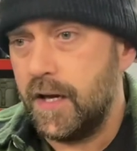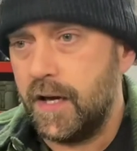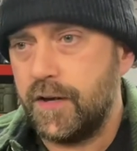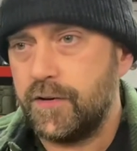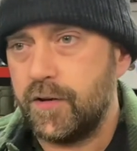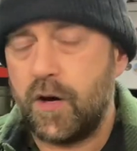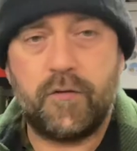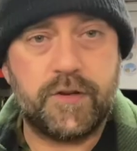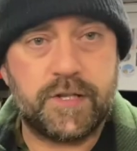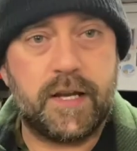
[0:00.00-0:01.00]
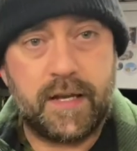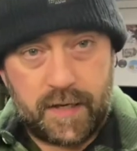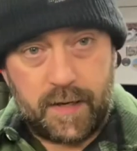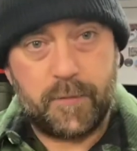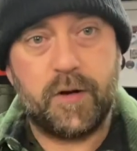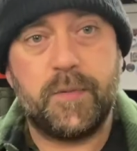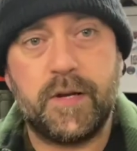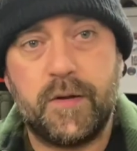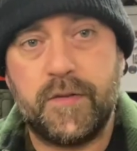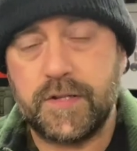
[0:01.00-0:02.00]
And uh, obviously I'm going to be
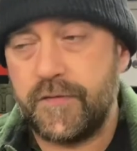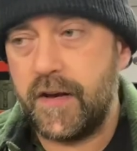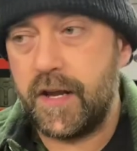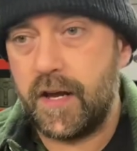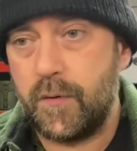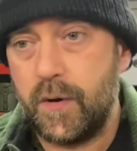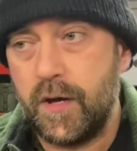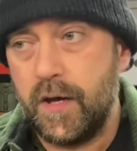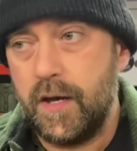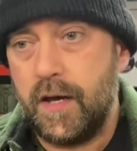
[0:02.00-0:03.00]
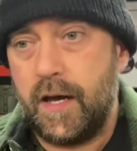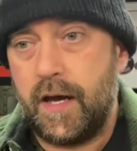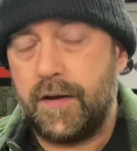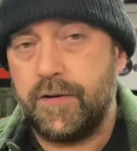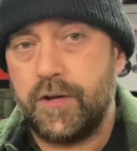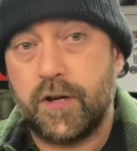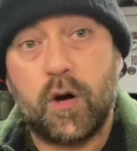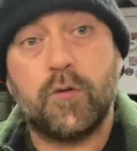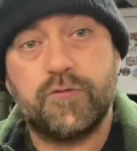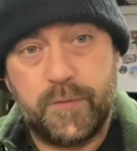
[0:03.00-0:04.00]
doing this video and uh,
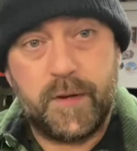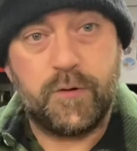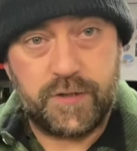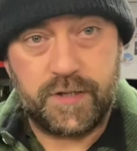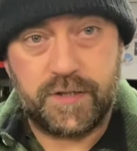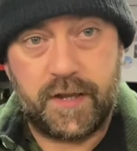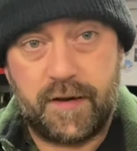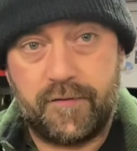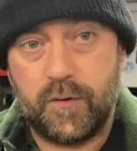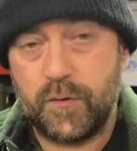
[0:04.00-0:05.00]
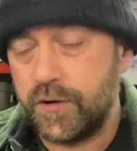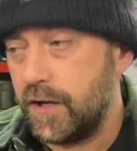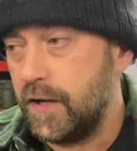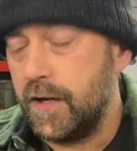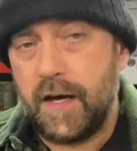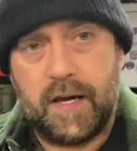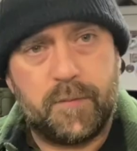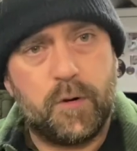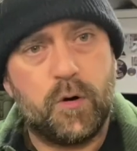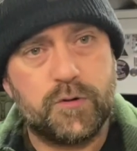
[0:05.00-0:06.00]
contributing to that fund. And
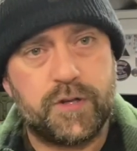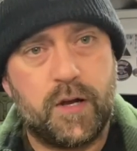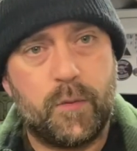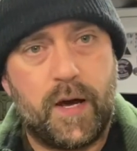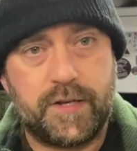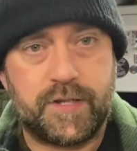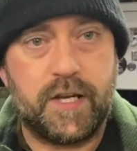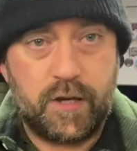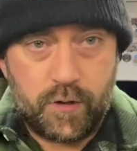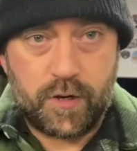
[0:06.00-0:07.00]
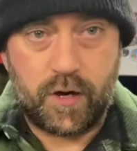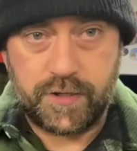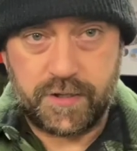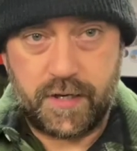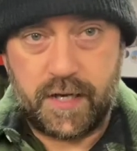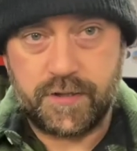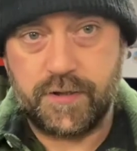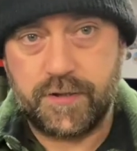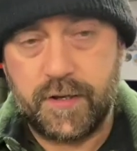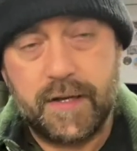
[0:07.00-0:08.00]
I'm also asking you guys and
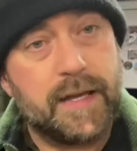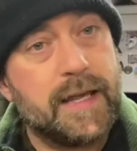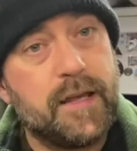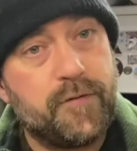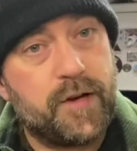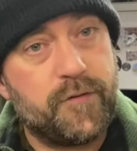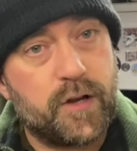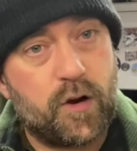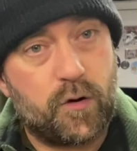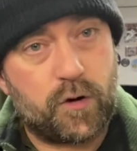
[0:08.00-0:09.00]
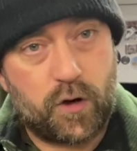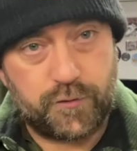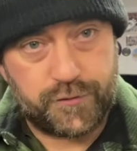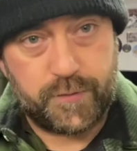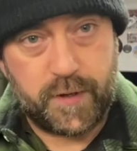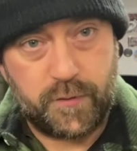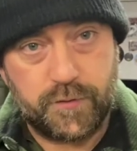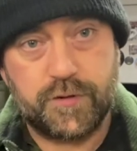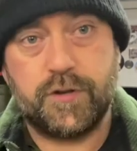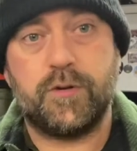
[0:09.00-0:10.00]
lasses, even if you can't contribute
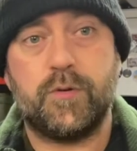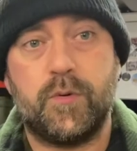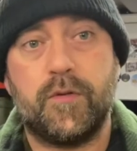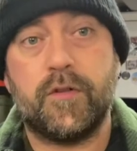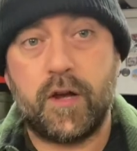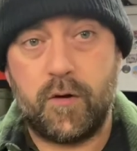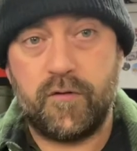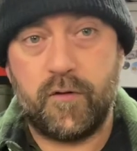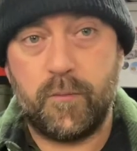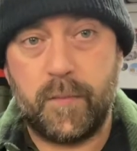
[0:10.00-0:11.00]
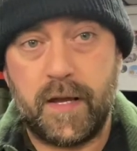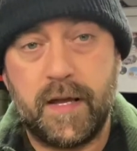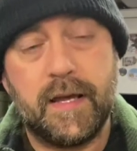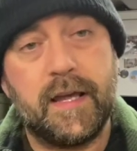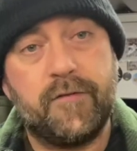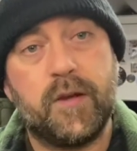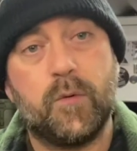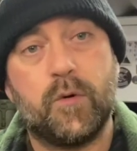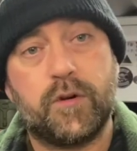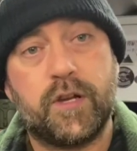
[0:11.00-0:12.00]
to the GoFundMe, if you
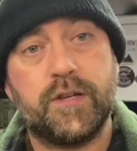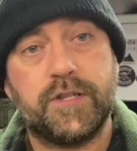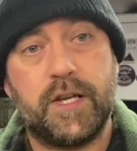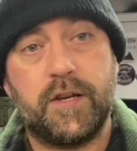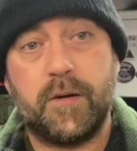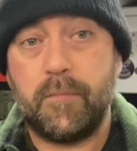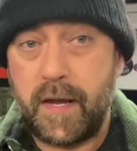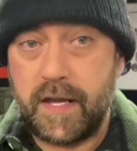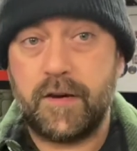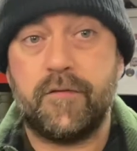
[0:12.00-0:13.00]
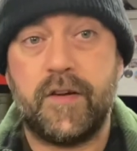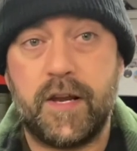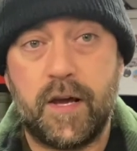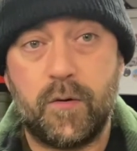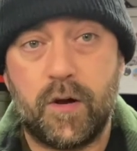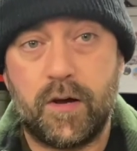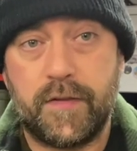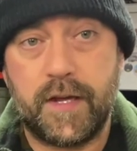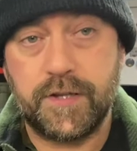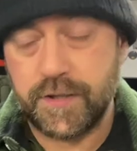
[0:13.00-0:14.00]
would consider making a video like
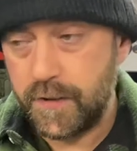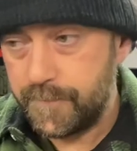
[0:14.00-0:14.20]
this,